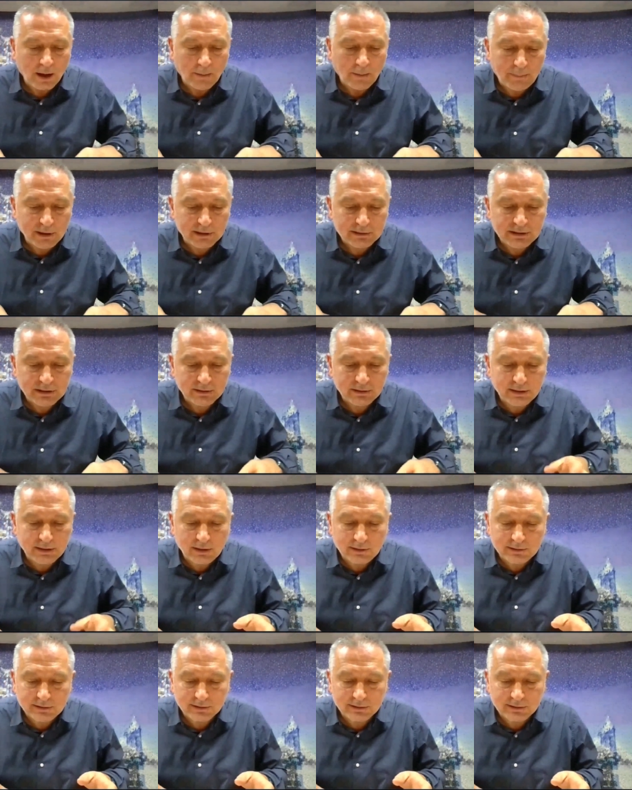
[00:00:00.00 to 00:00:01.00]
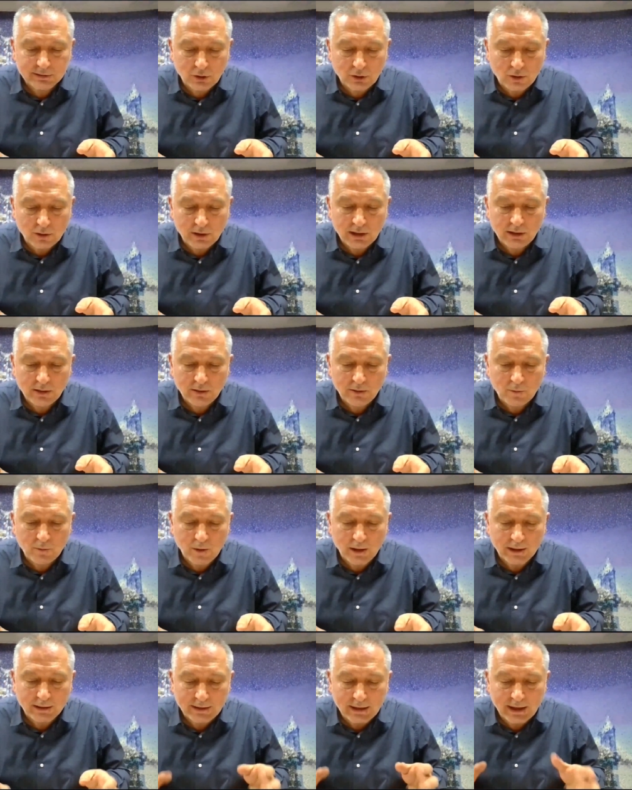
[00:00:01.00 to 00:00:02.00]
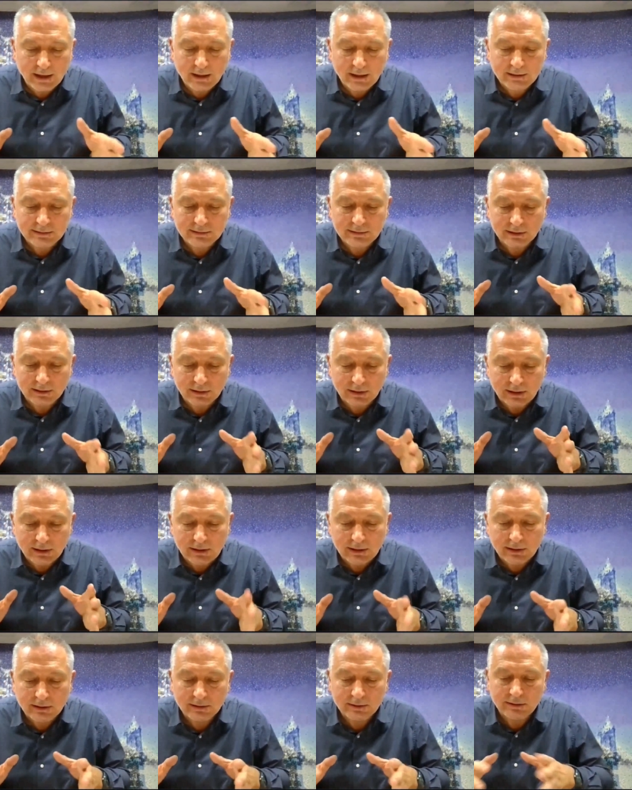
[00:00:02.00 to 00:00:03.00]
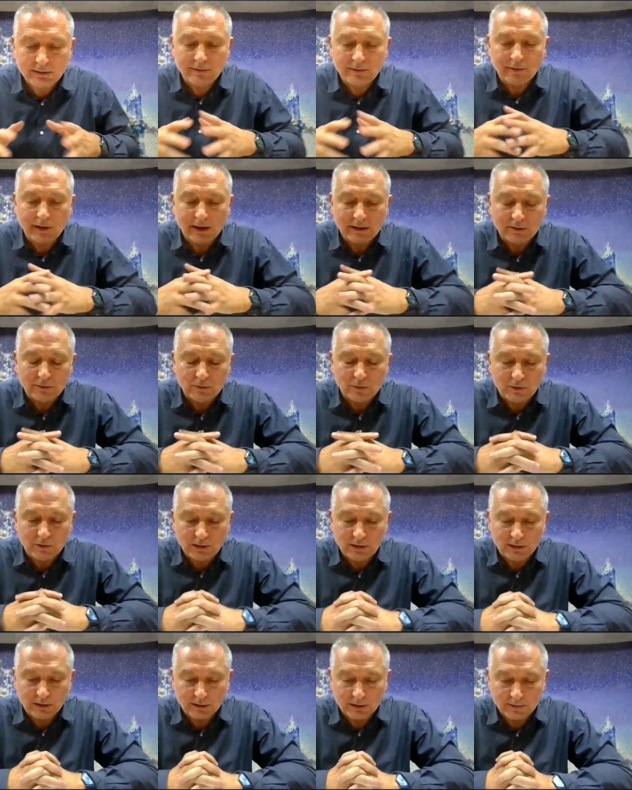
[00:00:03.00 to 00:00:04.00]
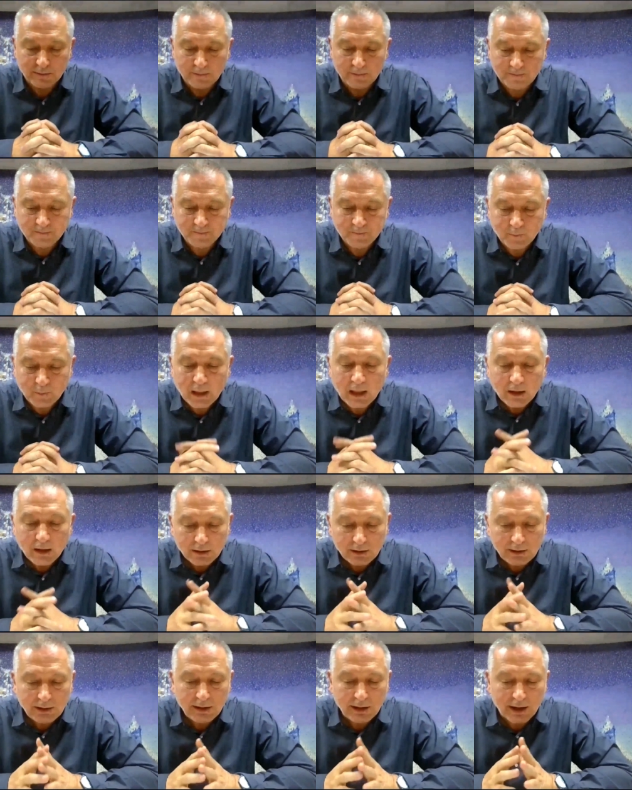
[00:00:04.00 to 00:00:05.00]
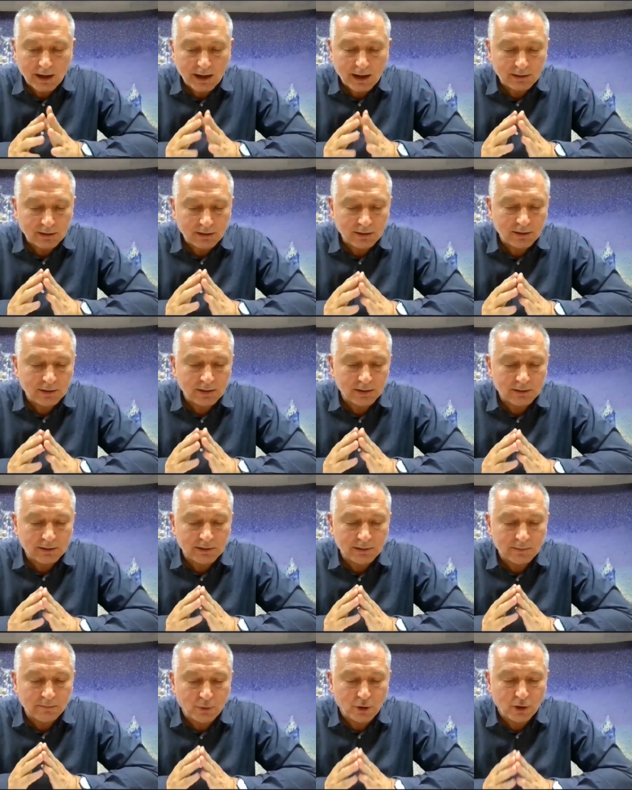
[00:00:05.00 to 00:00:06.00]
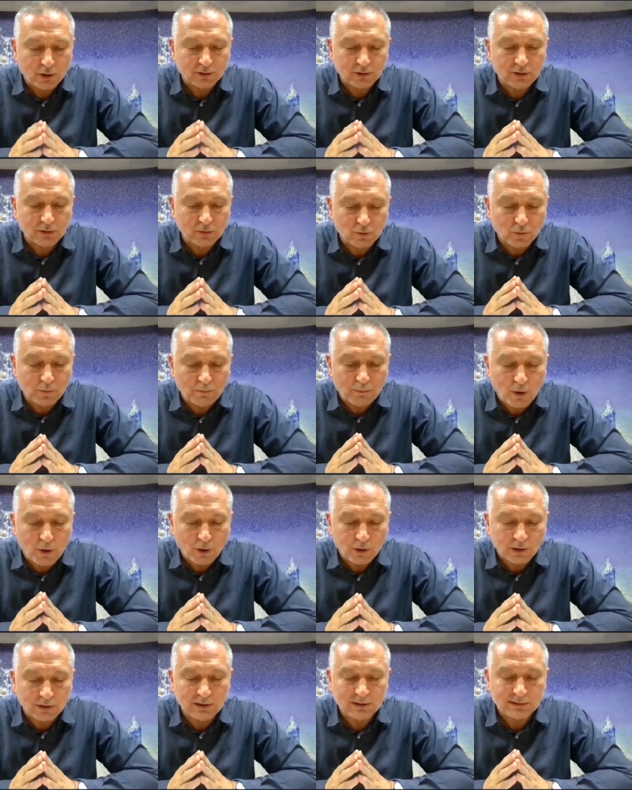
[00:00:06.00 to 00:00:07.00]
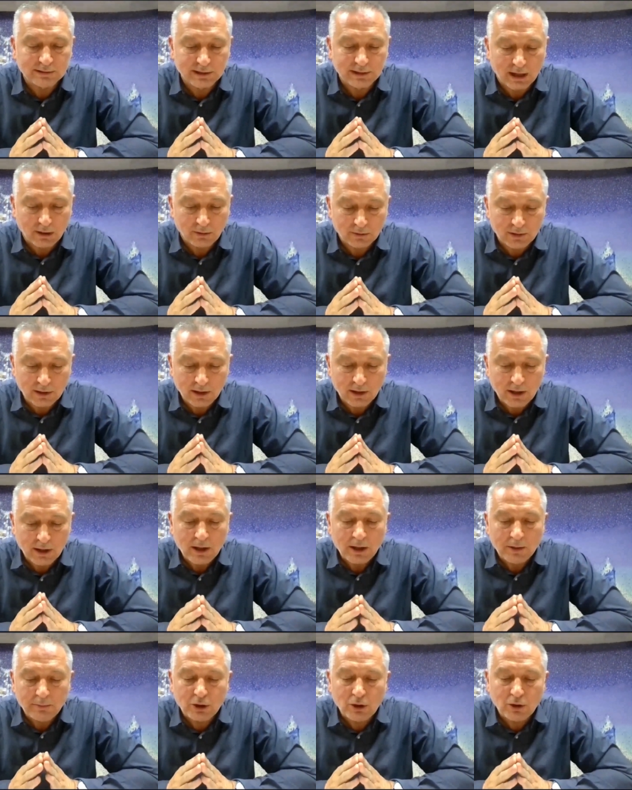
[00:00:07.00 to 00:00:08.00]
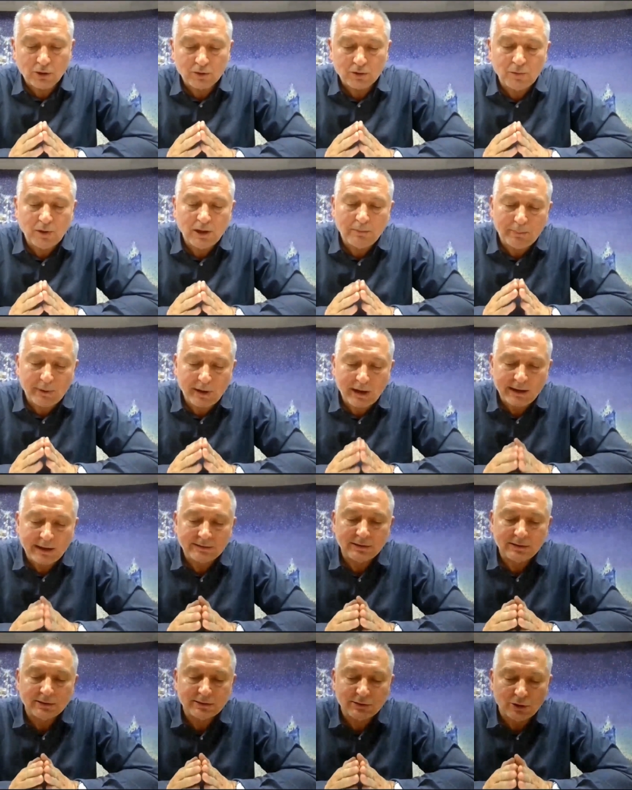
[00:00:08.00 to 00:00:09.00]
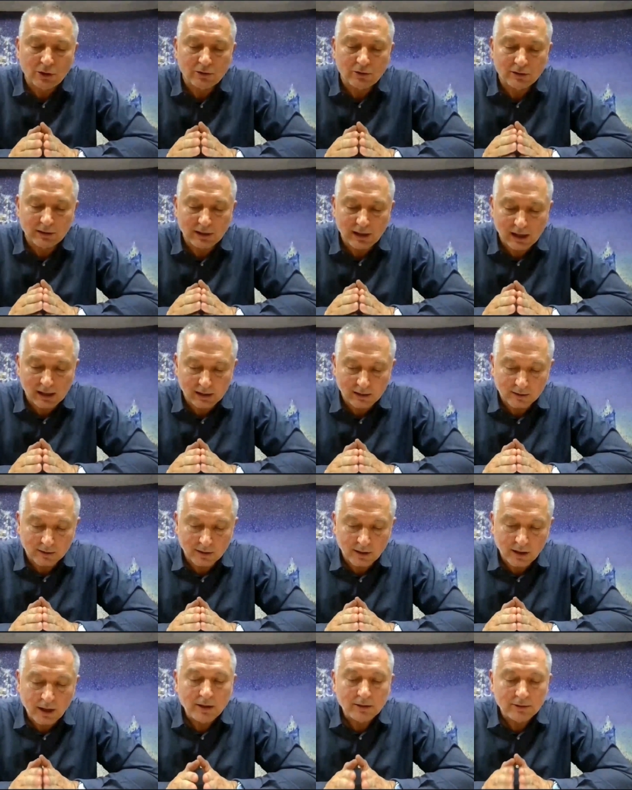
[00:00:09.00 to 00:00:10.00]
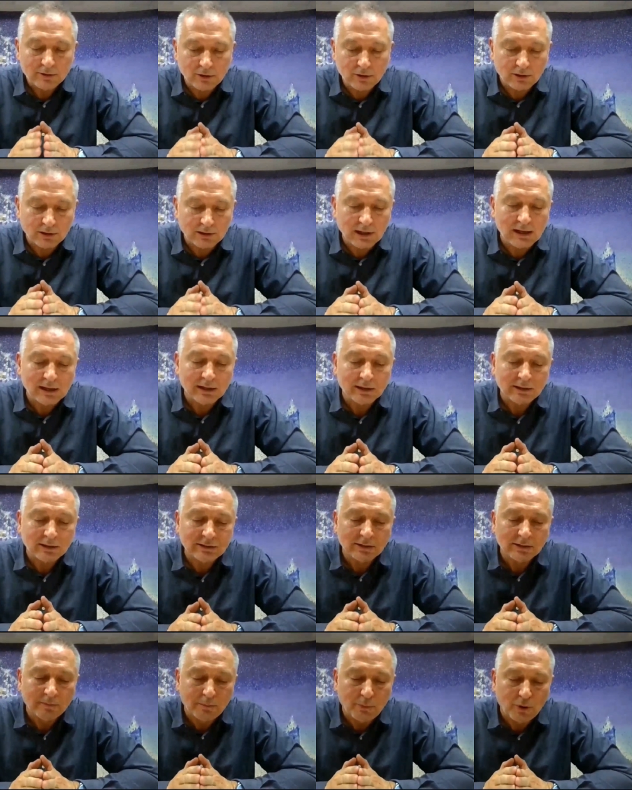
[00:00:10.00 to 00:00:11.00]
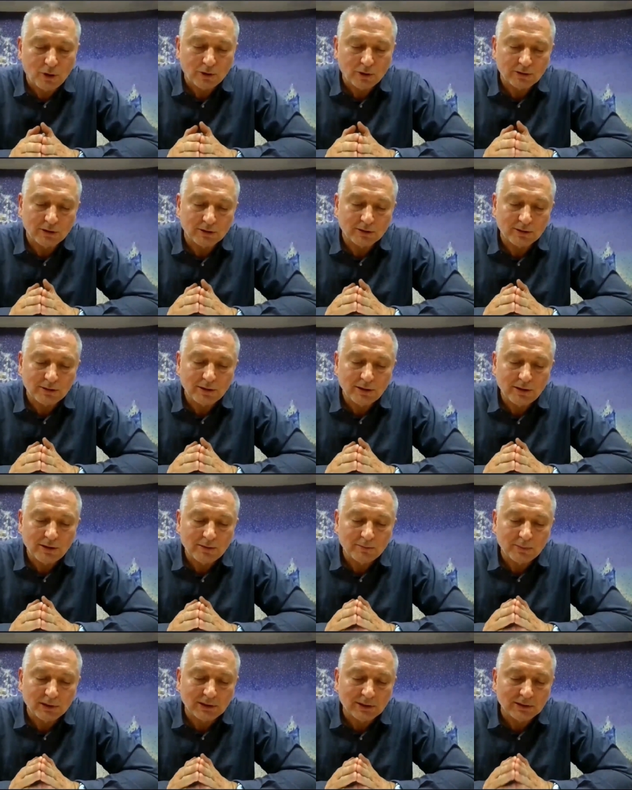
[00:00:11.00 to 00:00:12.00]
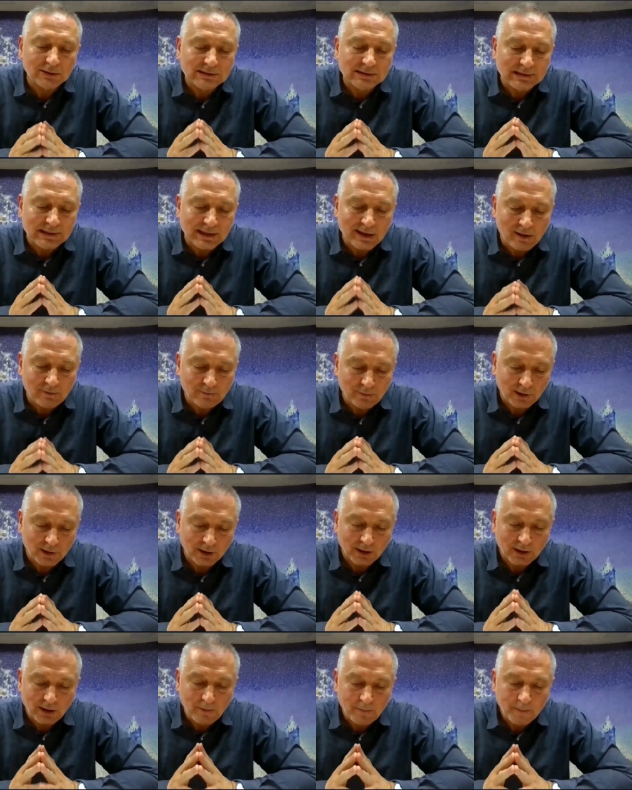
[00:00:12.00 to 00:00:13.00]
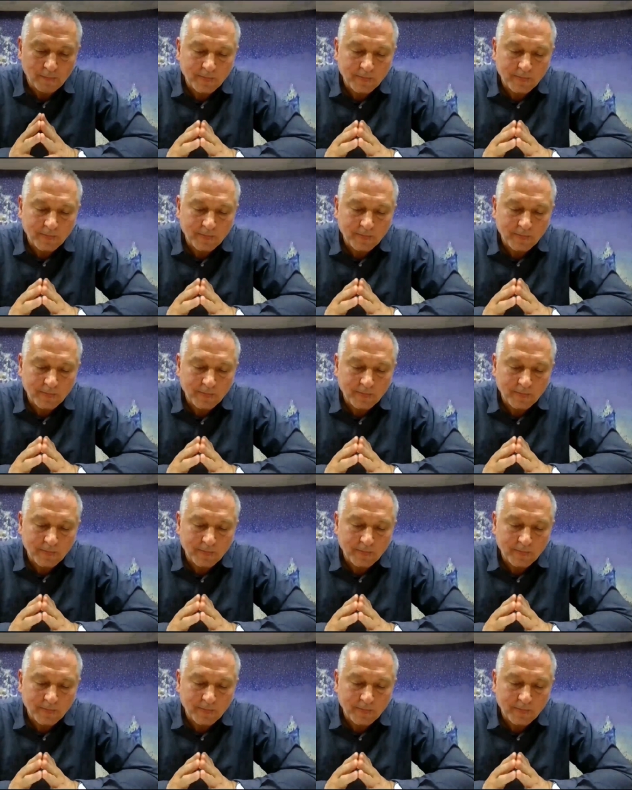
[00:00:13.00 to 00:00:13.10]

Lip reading: A person tells a story when there is an ear ready to hear. Here, I think it's important to point this out, because we are praising storytelling. Storytelling is important, but it's nothing